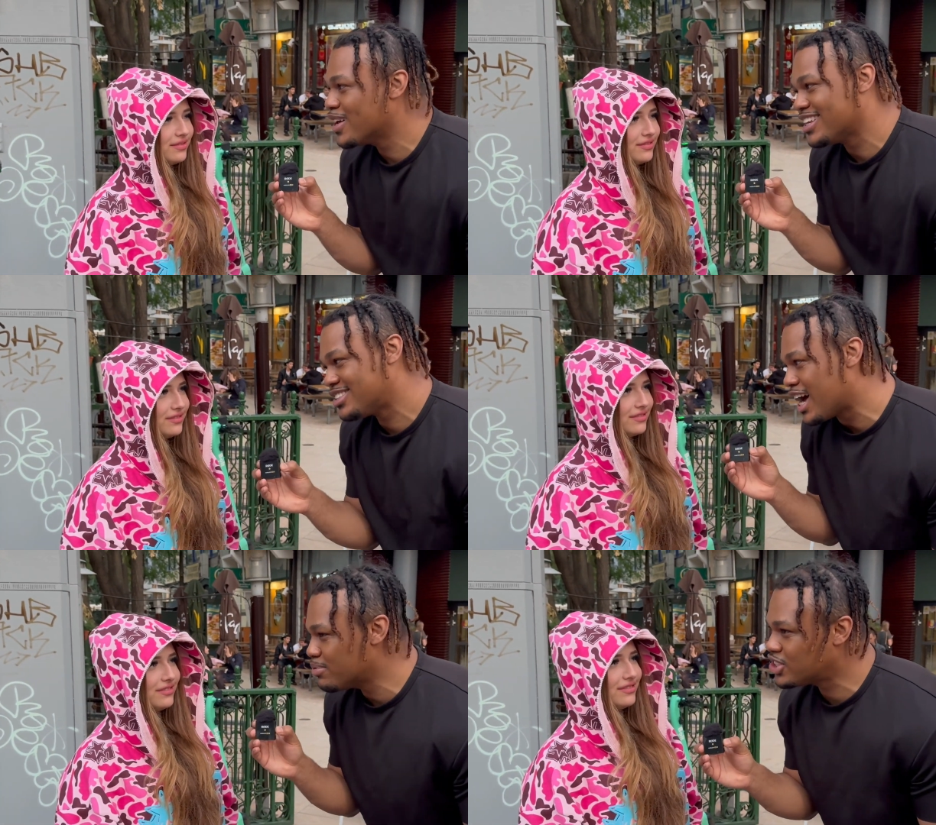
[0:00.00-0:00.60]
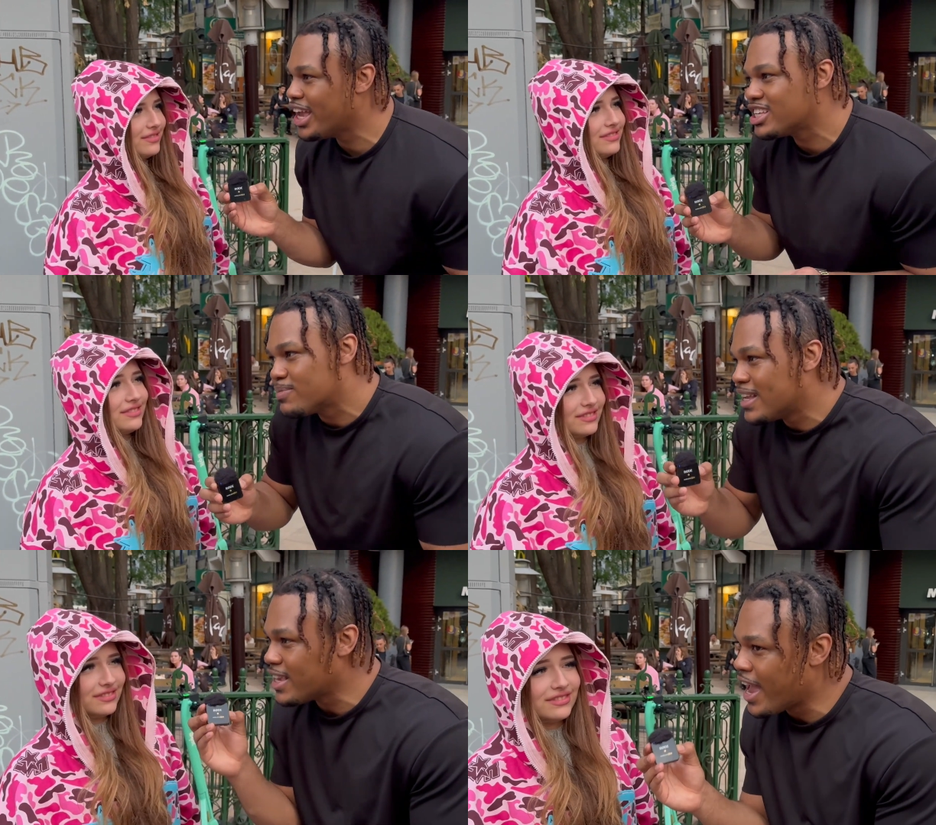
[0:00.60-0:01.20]
Speaker 1: the chopped cheese is?
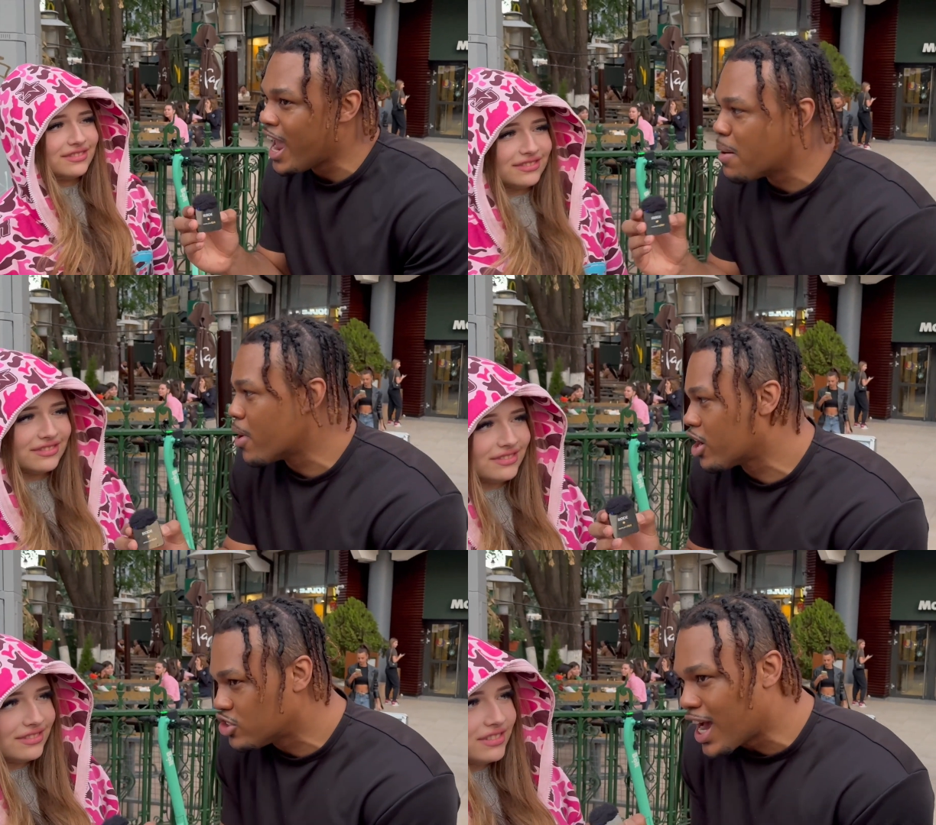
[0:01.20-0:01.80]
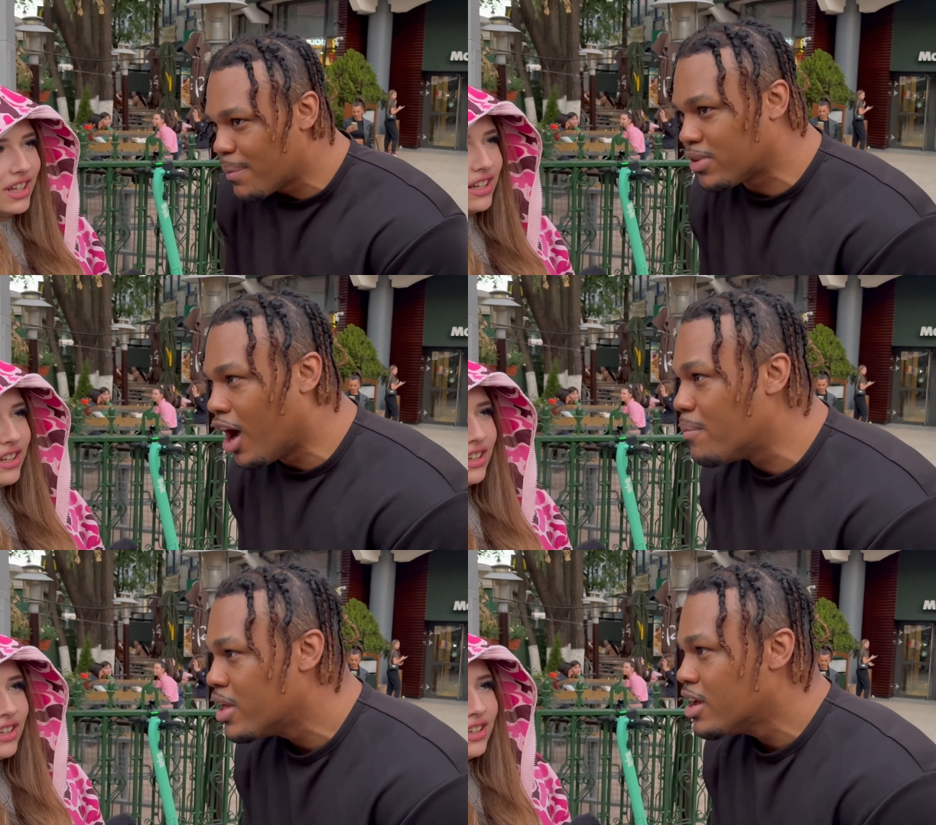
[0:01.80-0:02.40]
Basically, a hamburger chopped up.
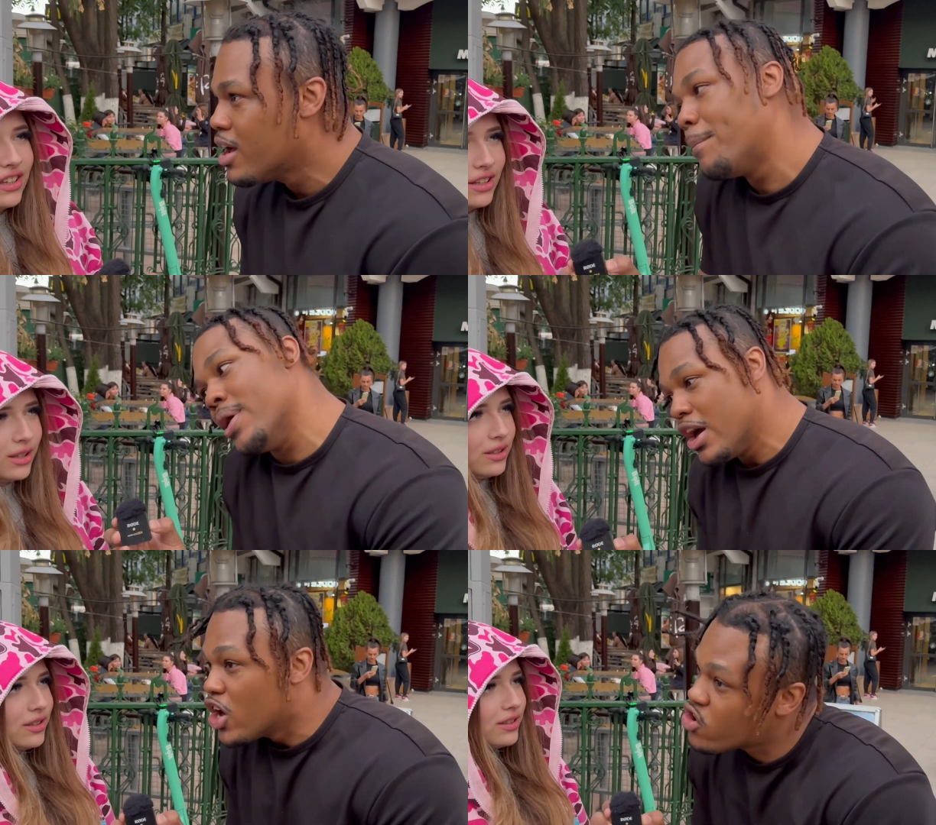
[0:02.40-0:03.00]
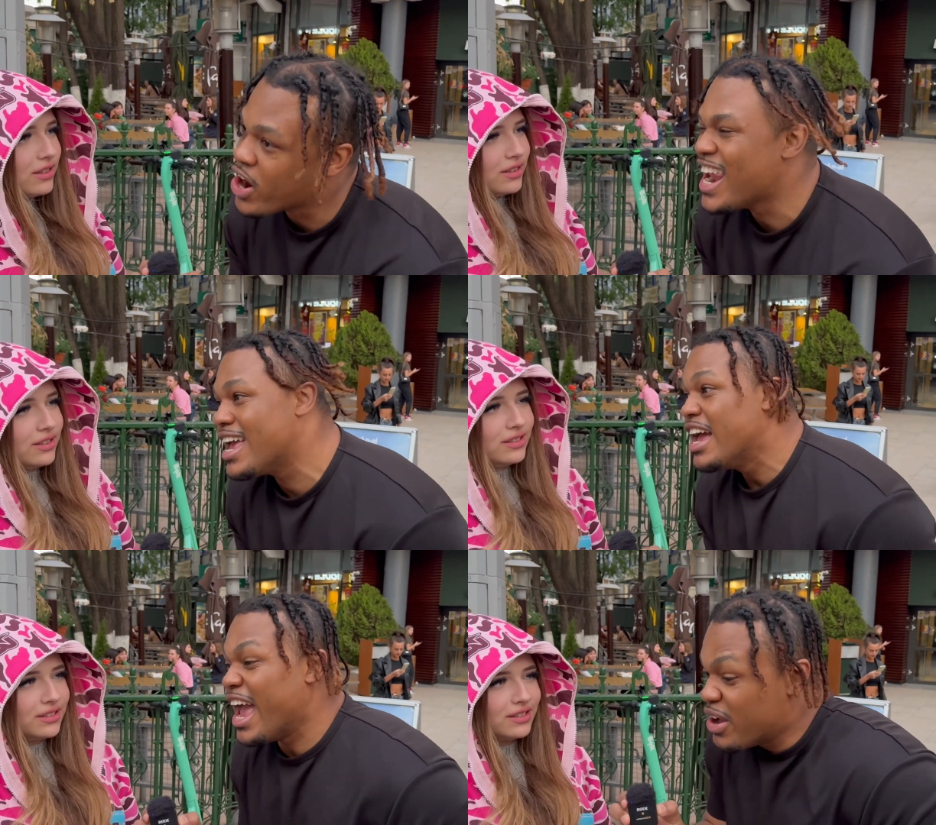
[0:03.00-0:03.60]
Created,
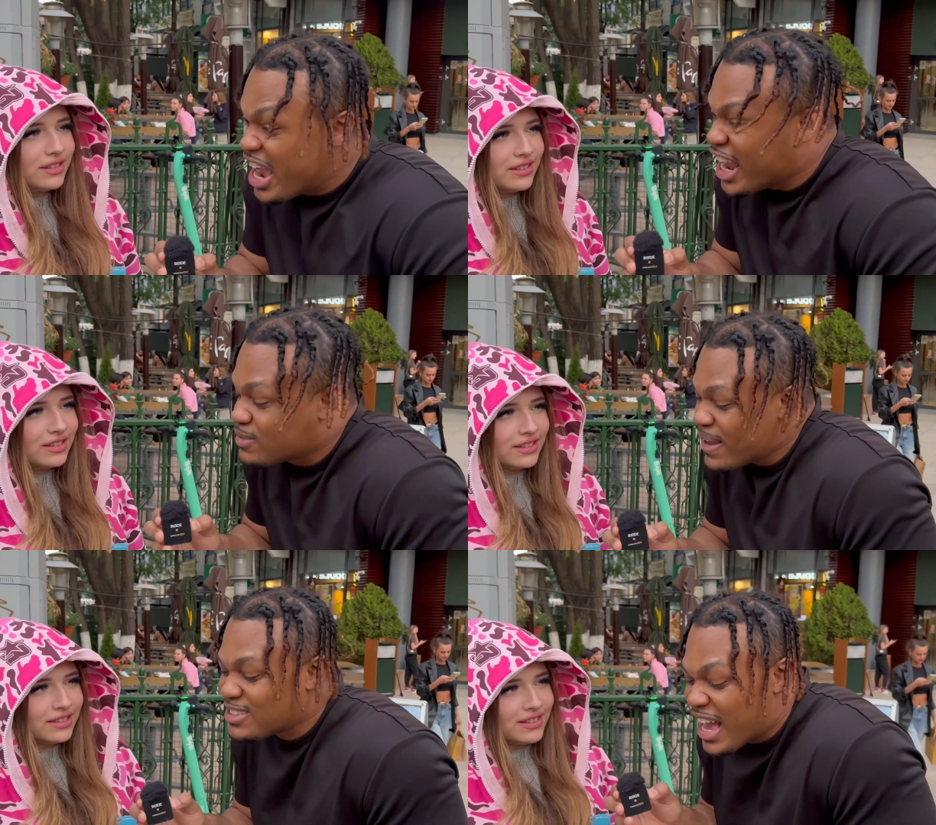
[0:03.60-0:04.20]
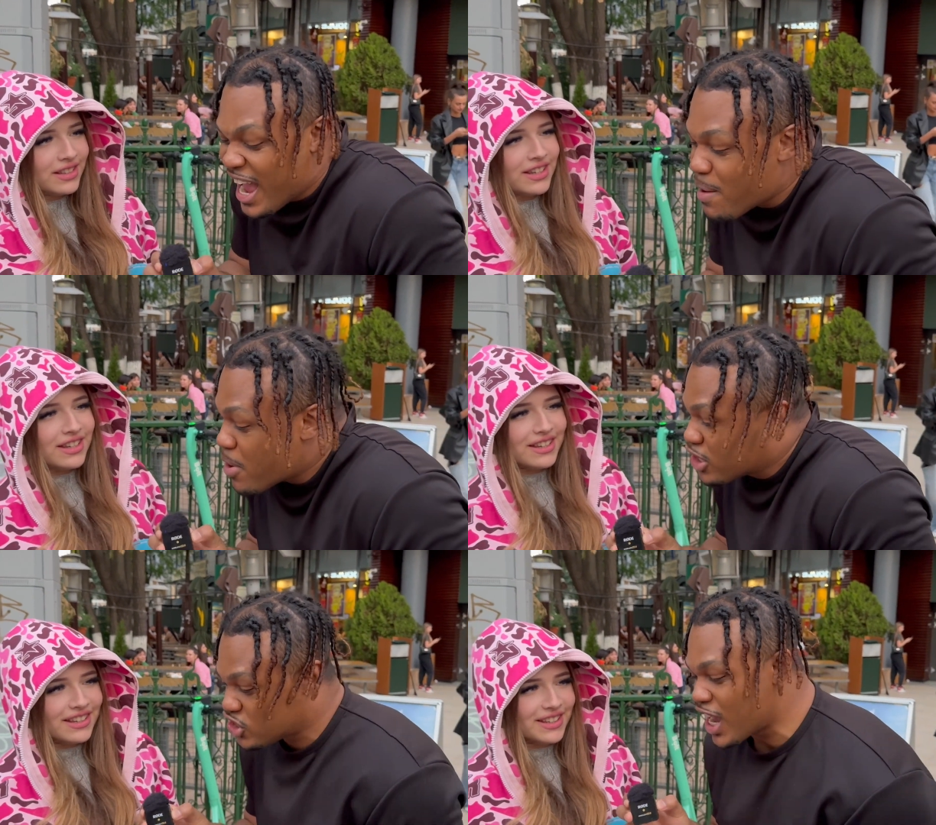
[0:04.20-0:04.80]
it, it's basically a
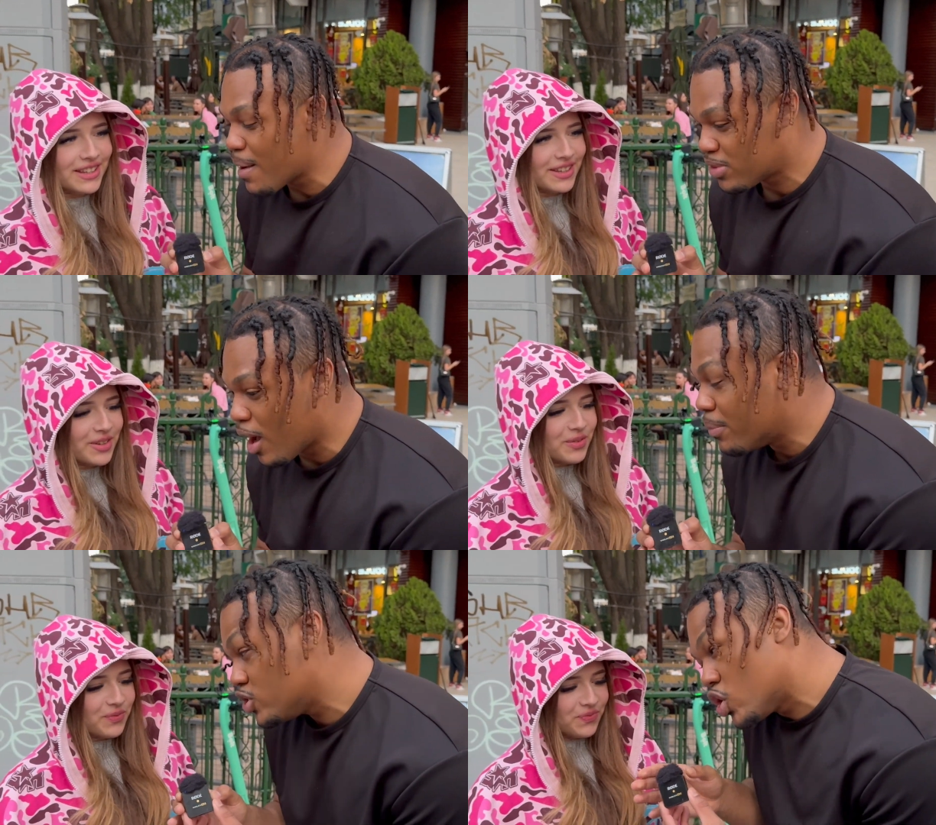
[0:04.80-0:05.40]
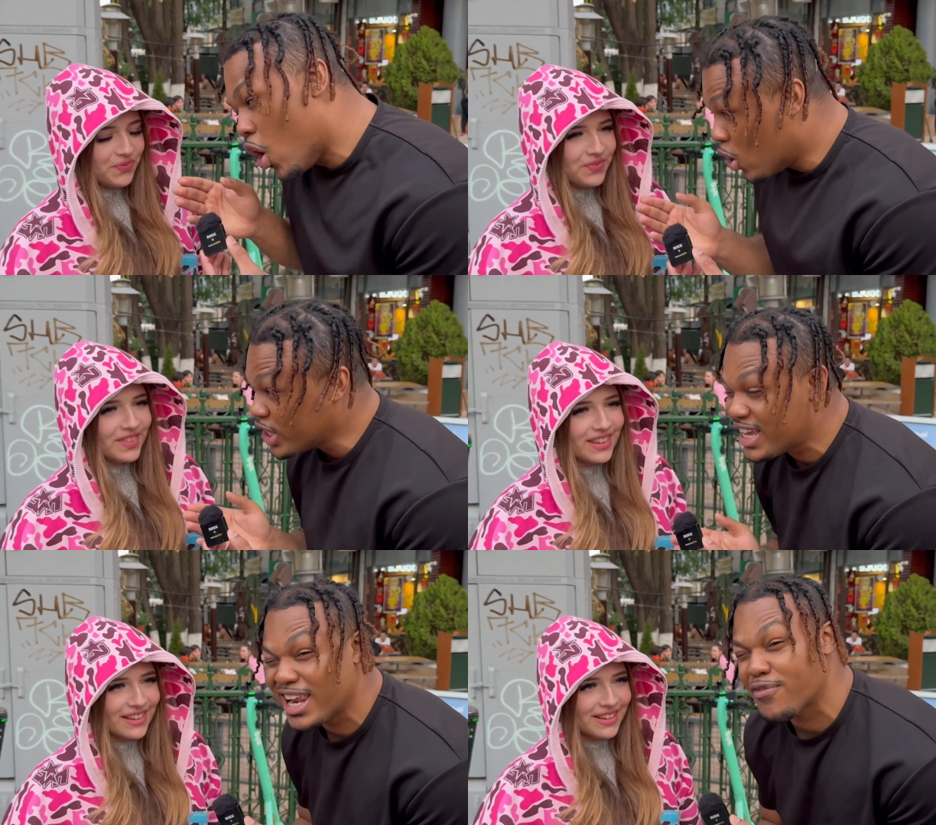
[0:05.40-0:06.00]
hamburger chopped up, but you can only get it